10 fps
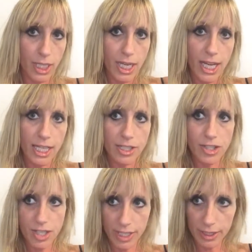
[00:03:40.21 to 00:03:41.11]
And
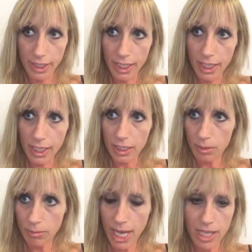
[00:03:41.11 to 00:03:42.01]
gently and
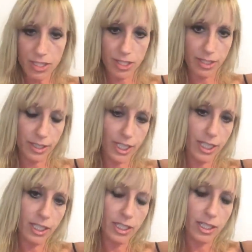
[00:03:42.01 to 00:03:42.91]
compassionately